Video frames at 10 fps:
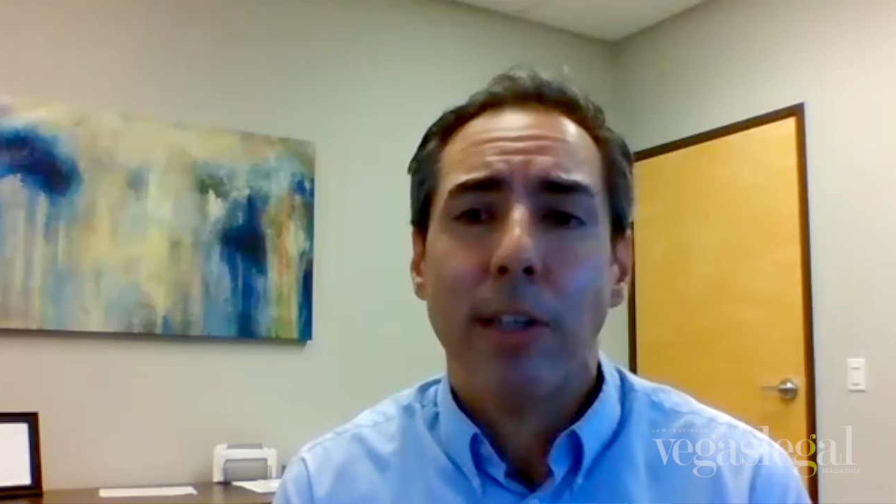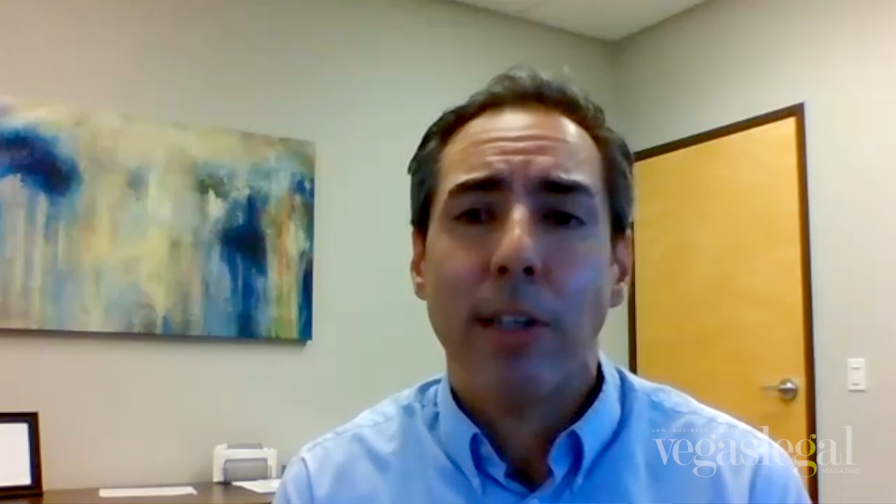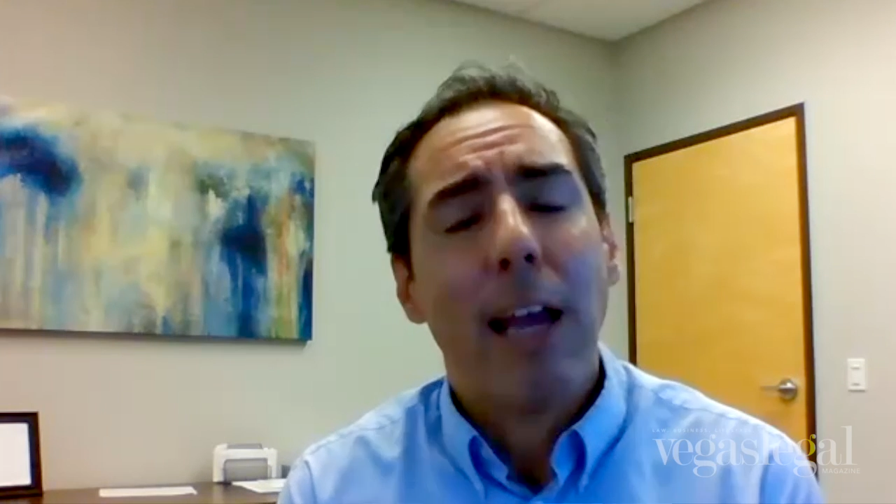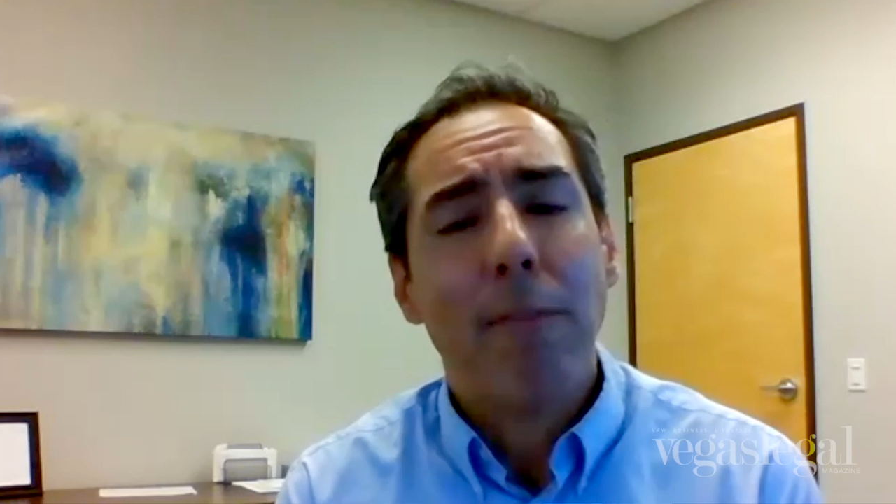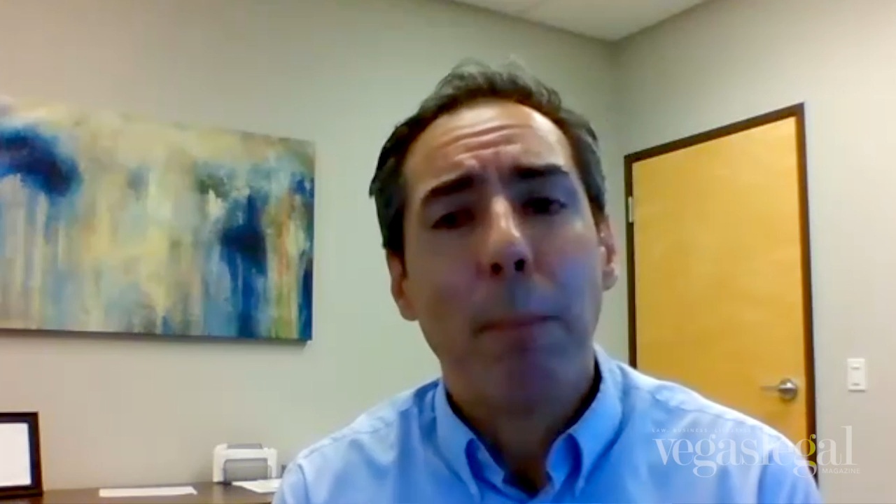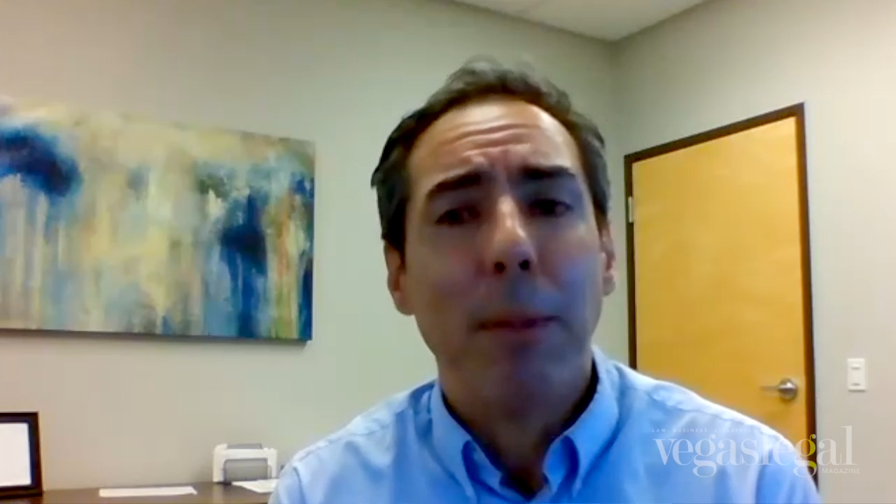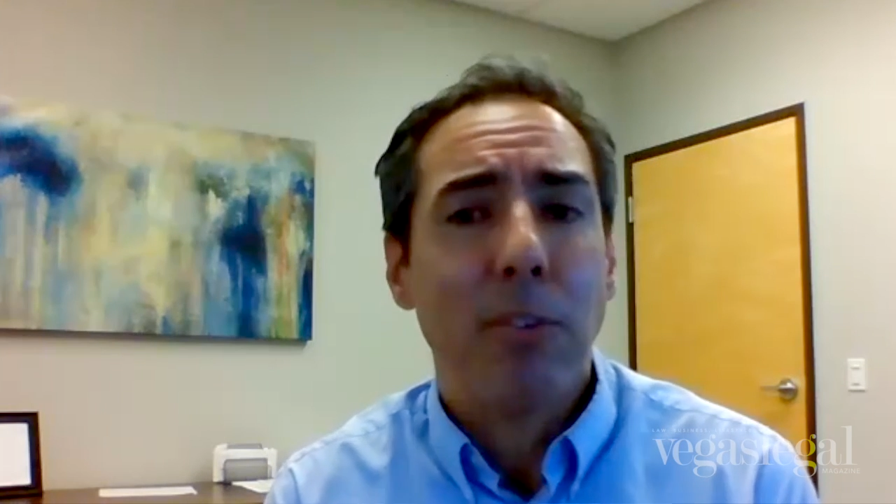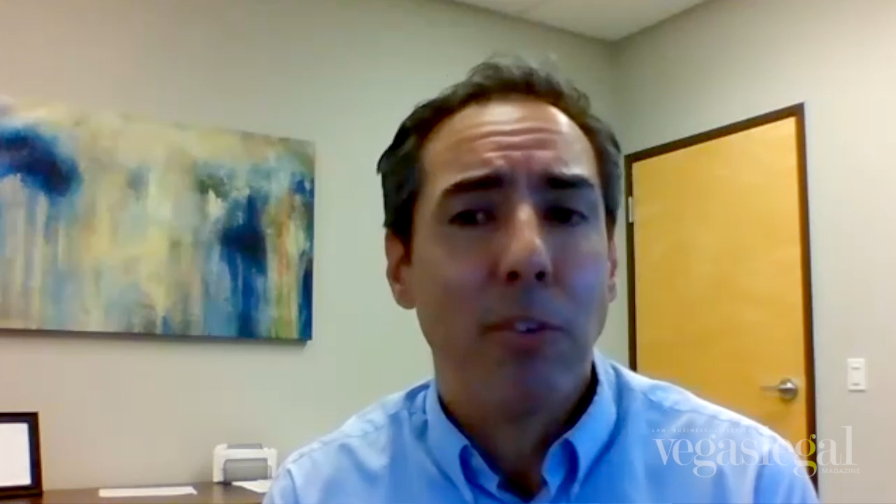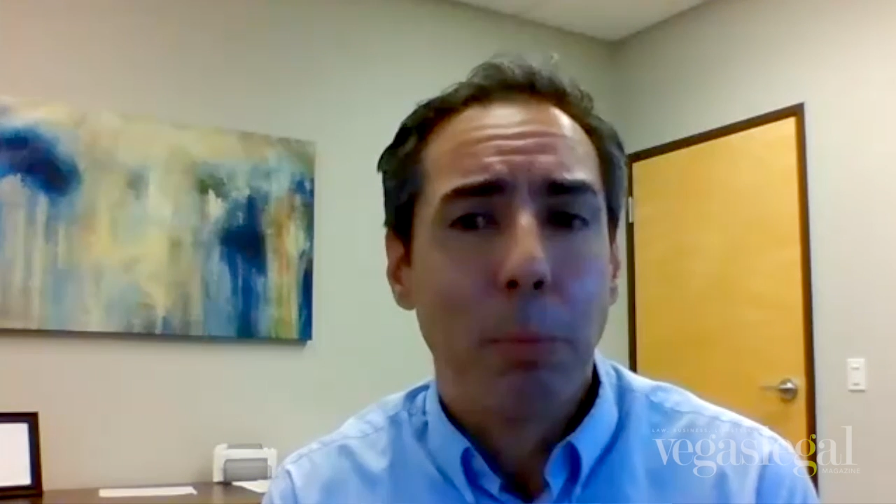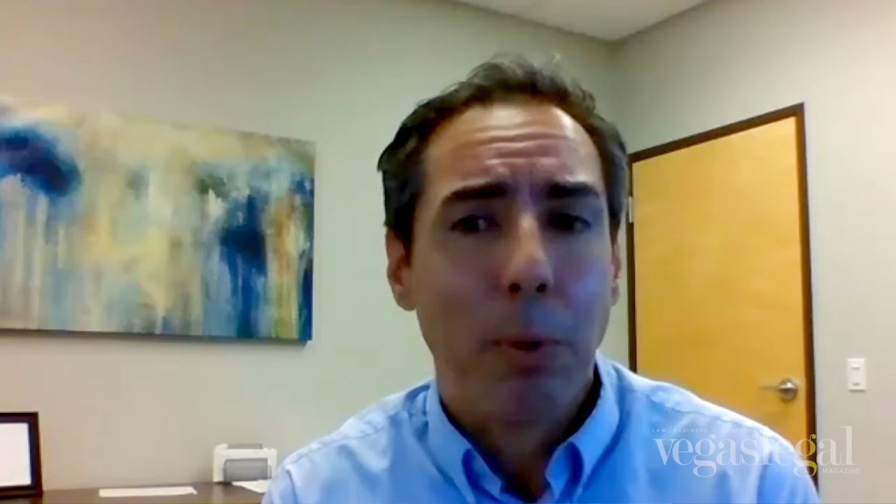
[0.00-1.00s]
it's got to have a
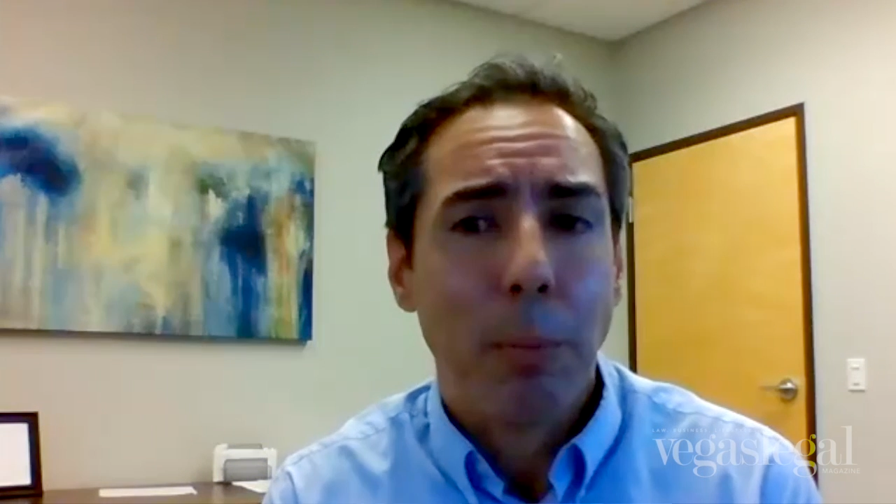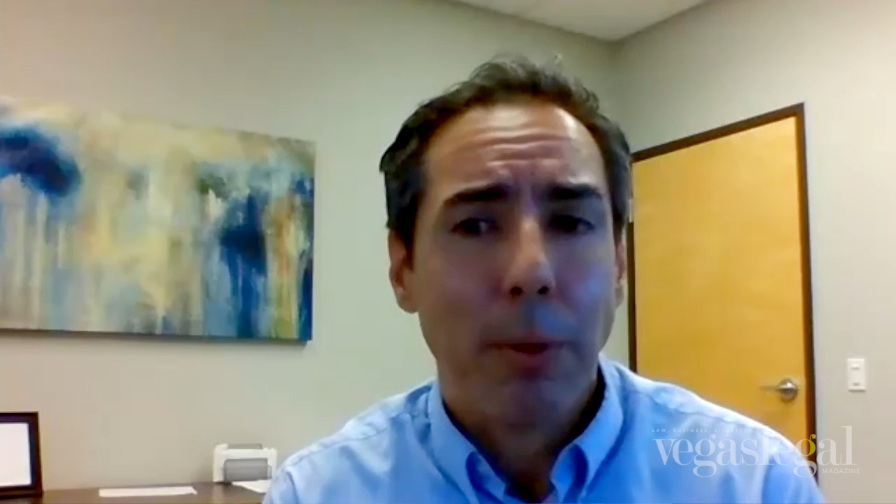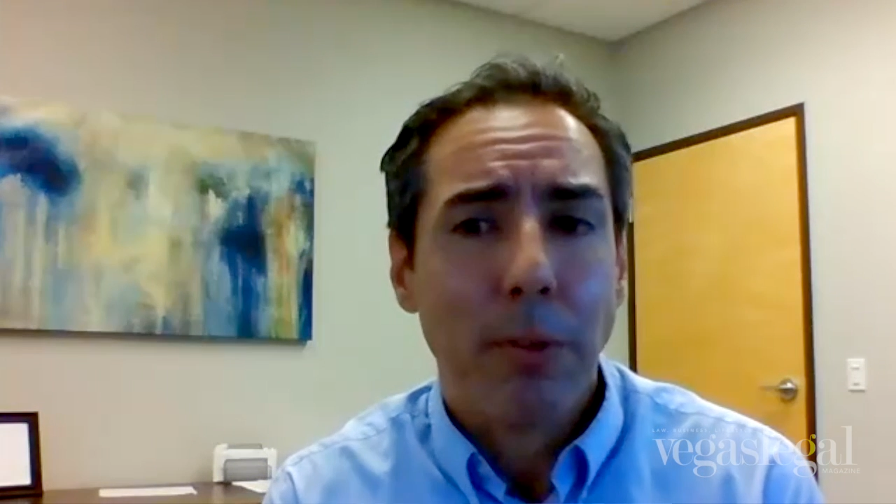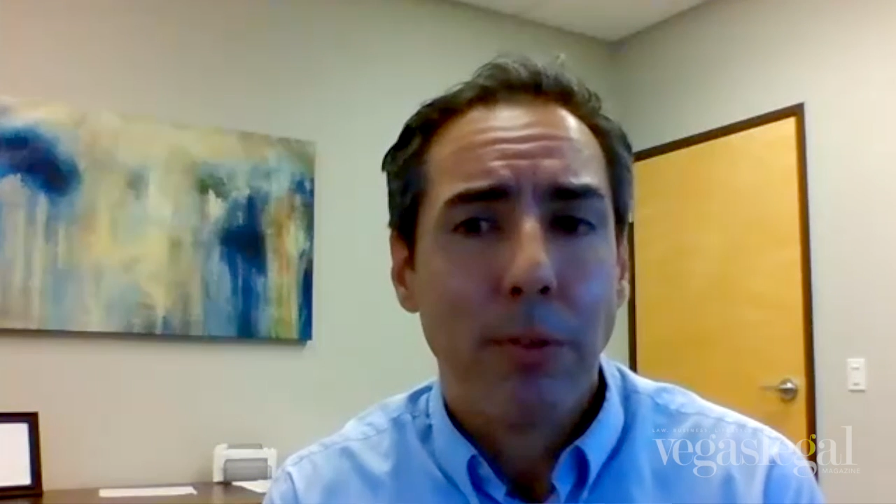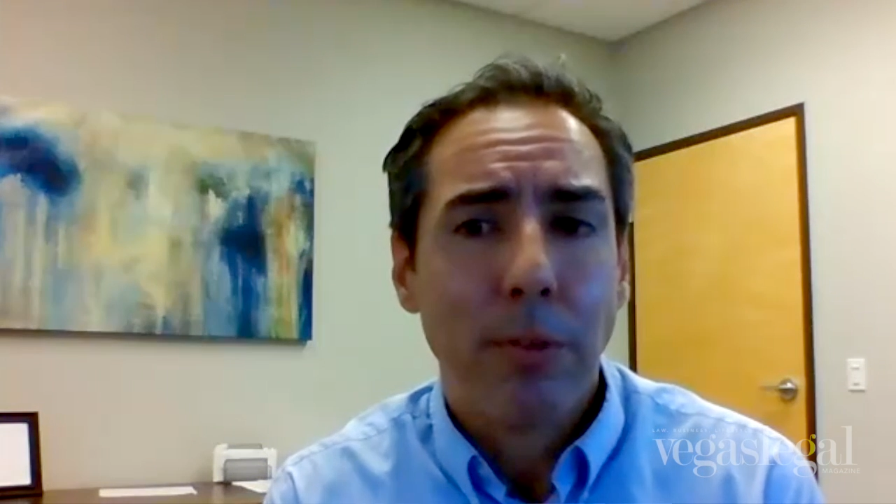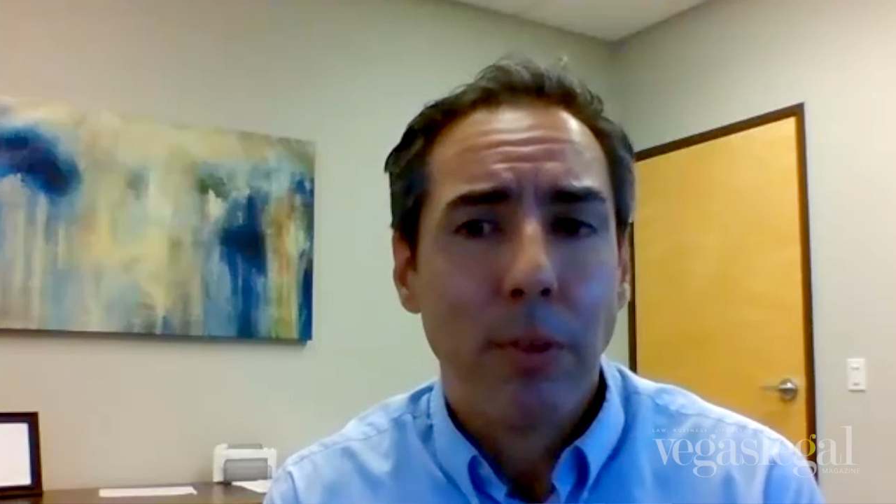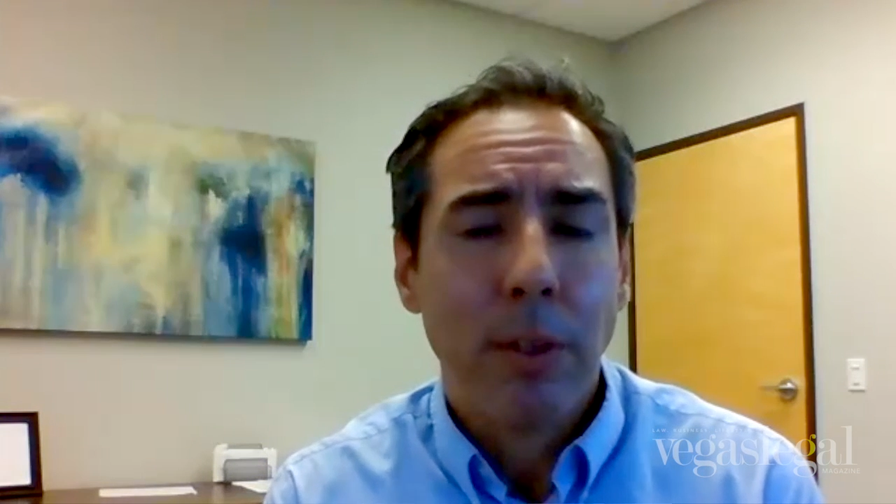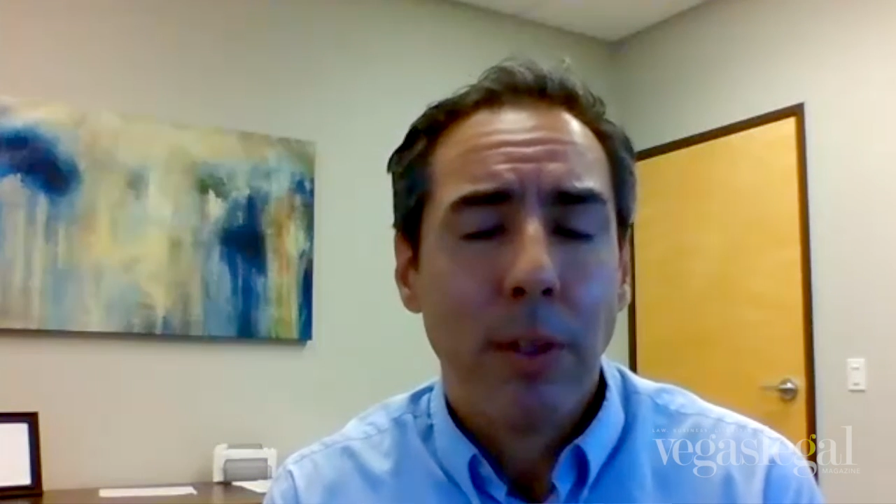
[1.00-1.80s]
business purpose.